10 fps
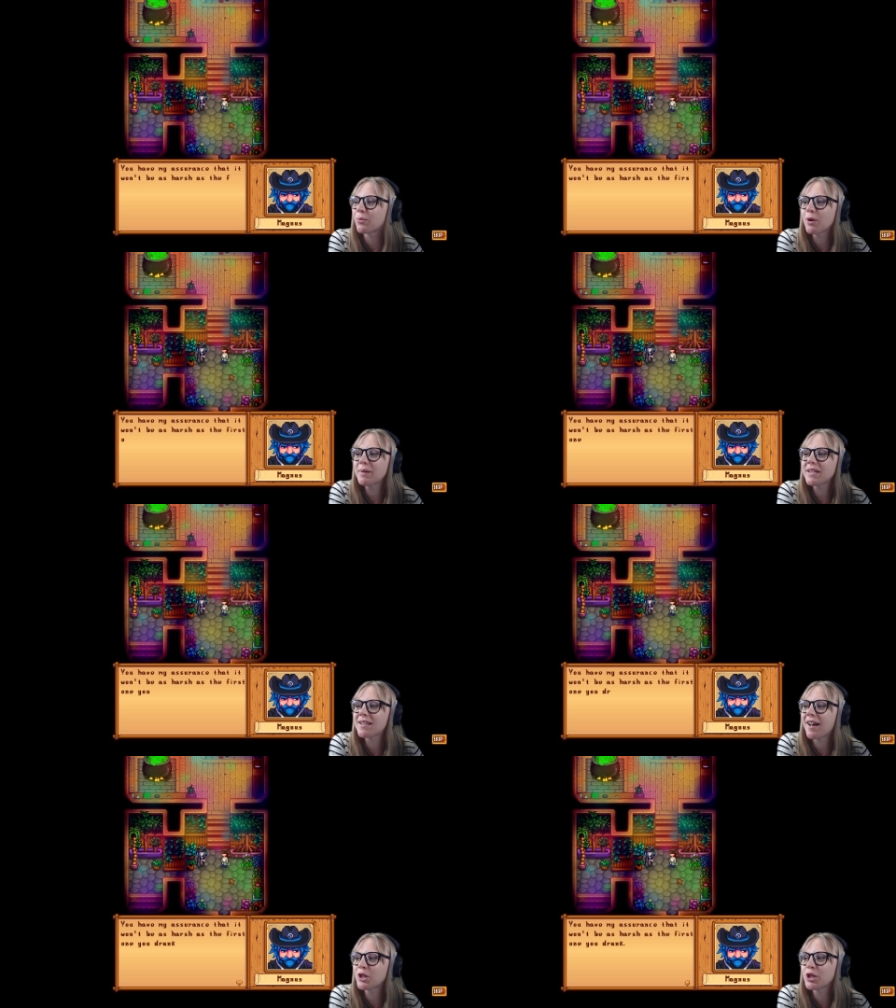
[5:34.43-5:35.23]
that it won't be
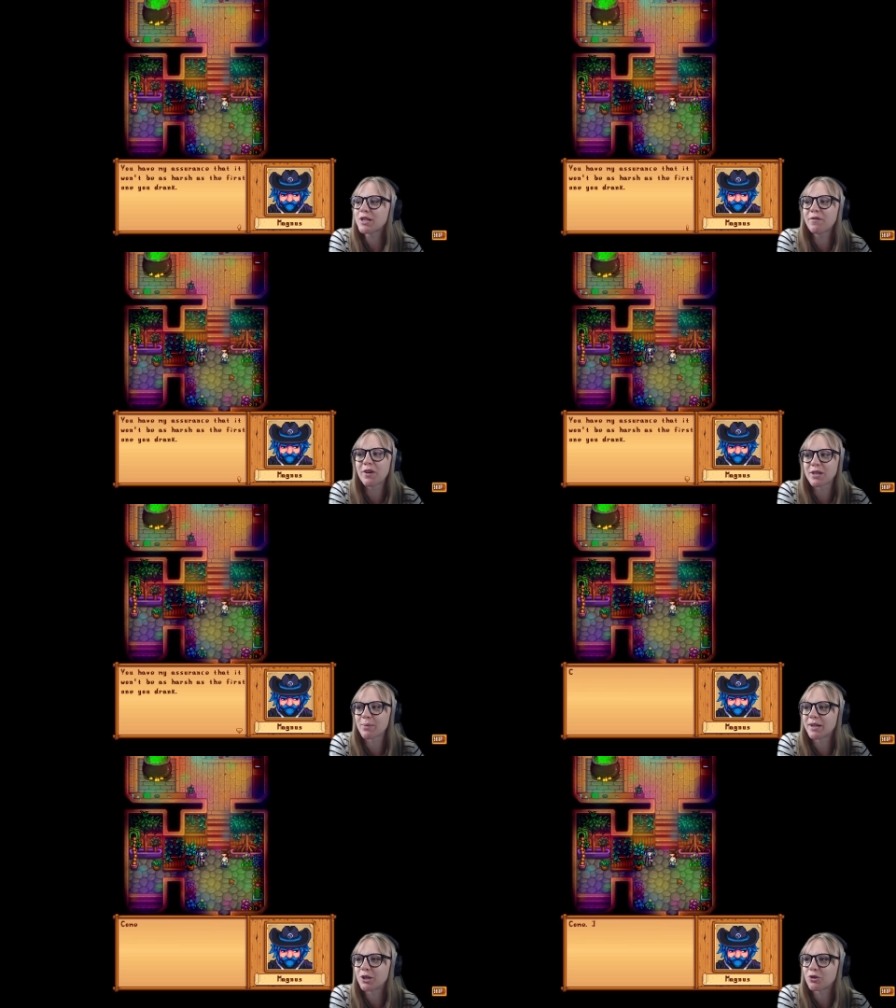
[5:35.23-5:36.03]
as harsh as the
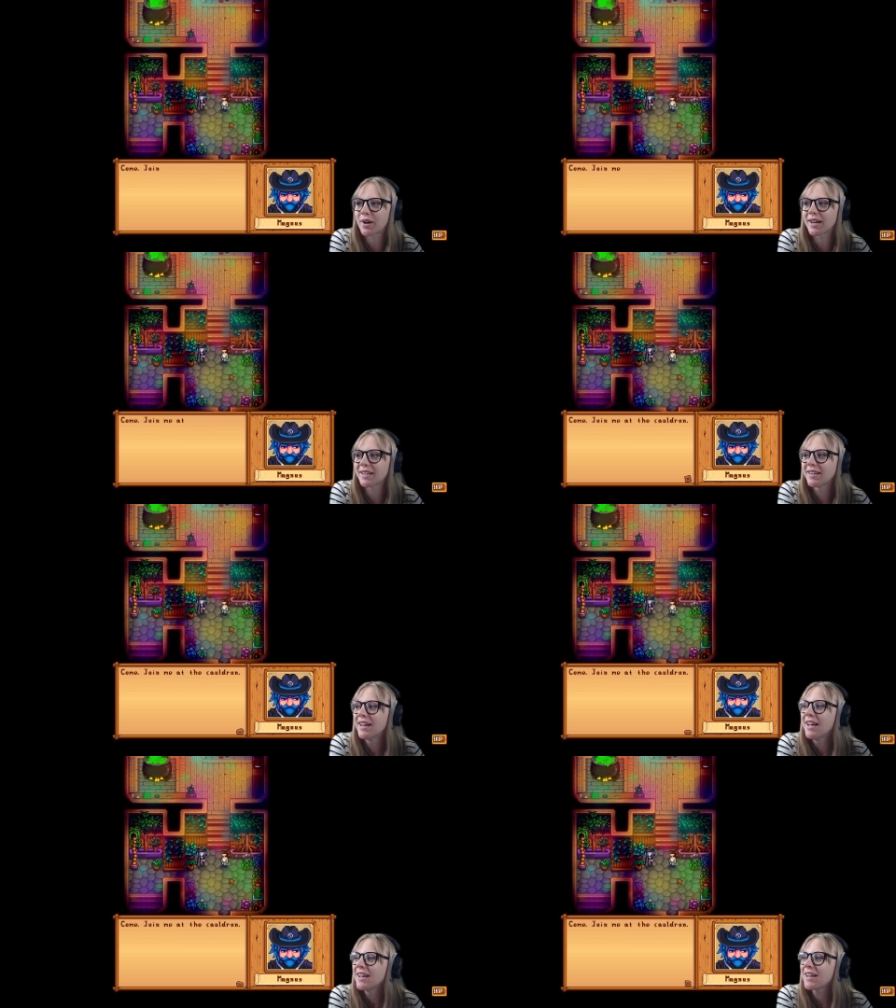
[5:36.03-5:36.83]
first one you drank.
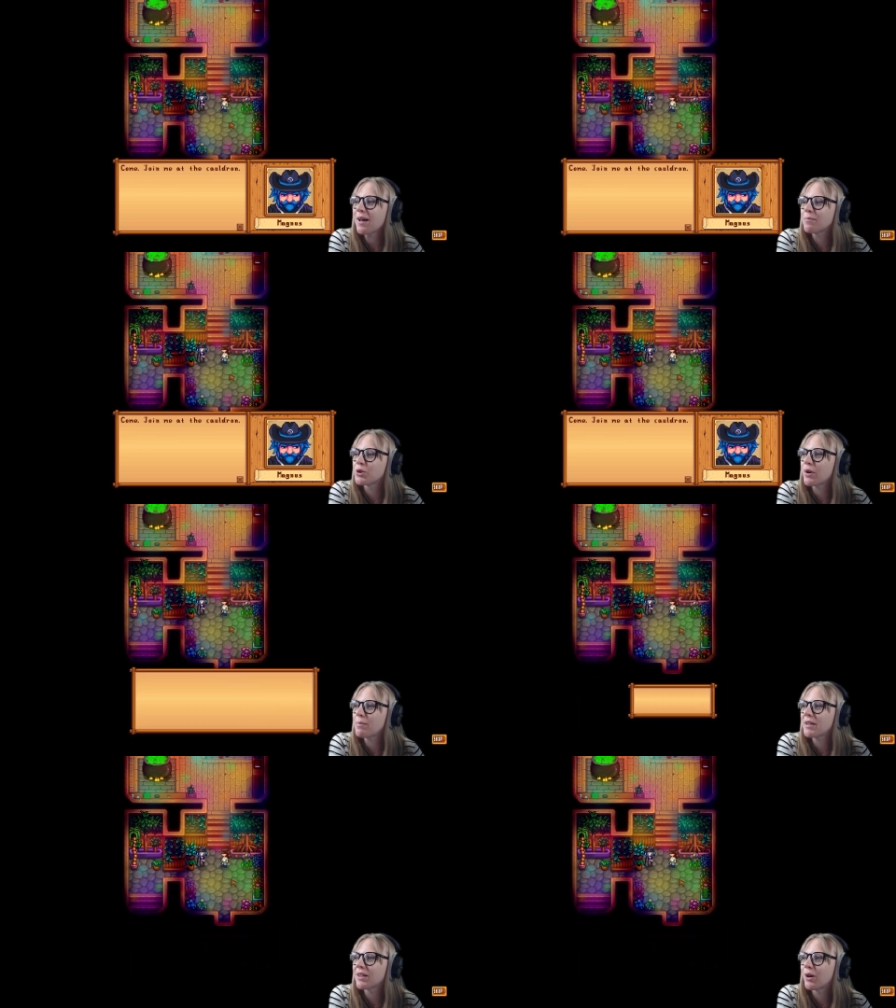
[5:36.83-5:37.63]
Come,
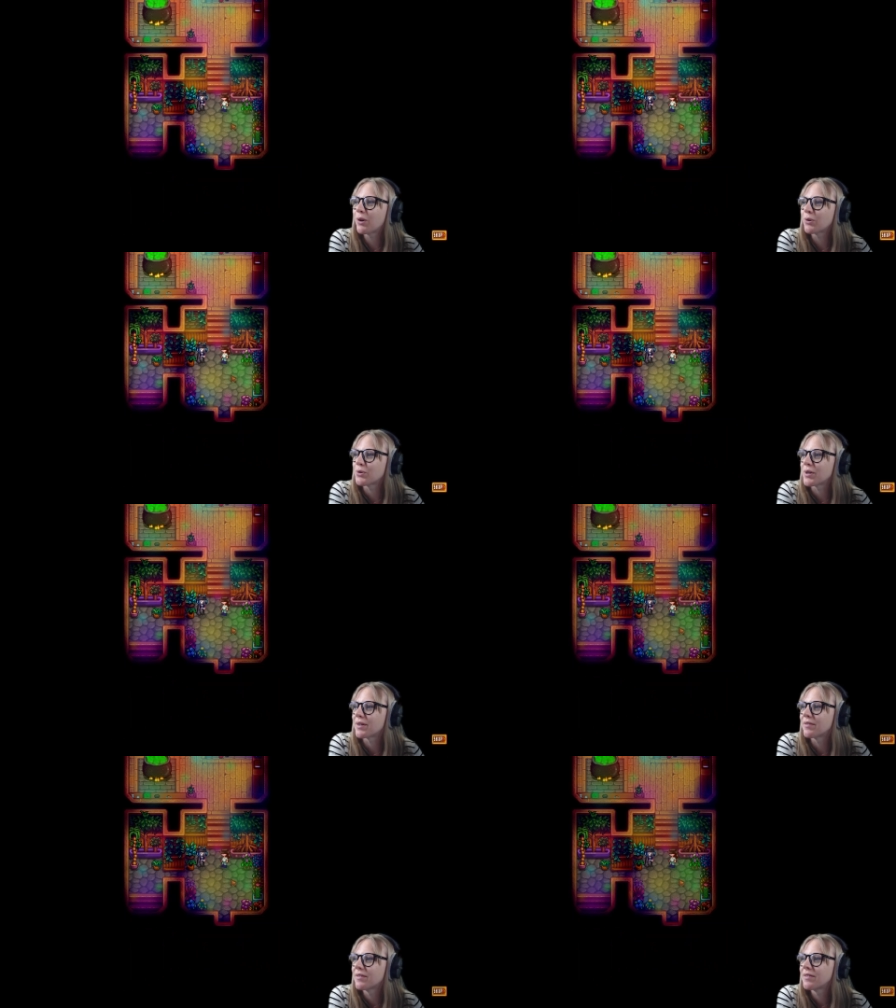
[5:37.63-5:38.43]
join me at the
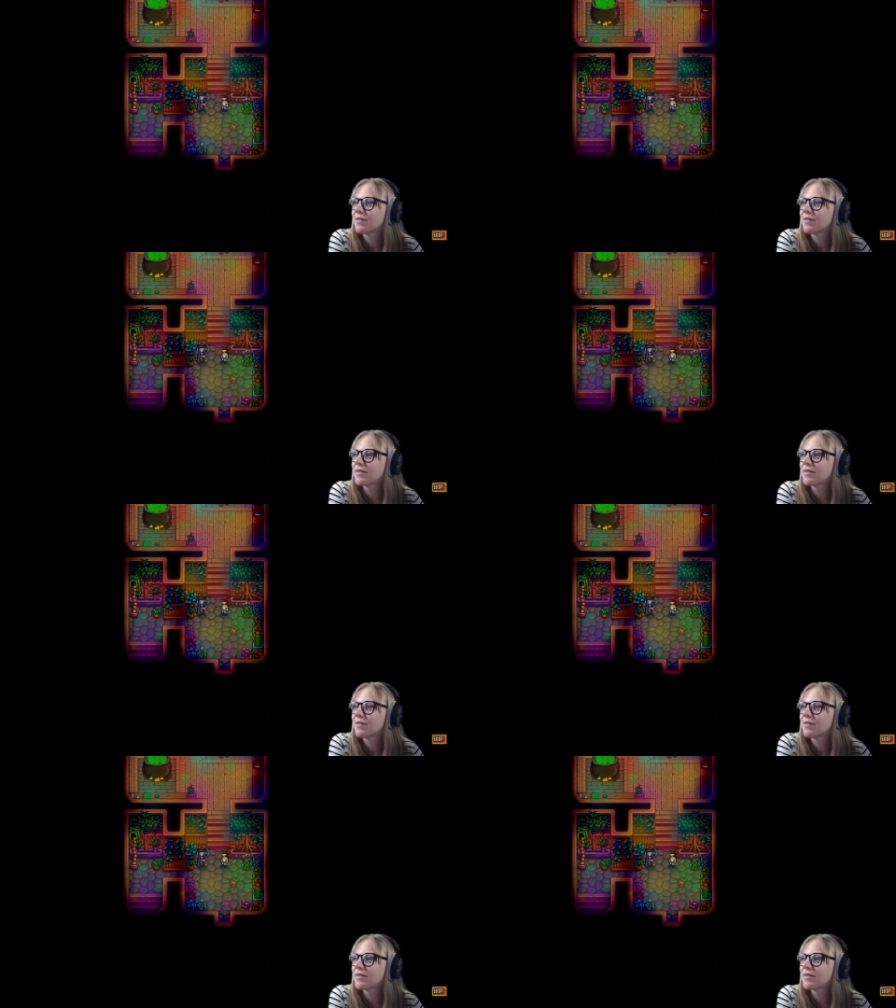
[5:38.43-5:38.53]
cauldron.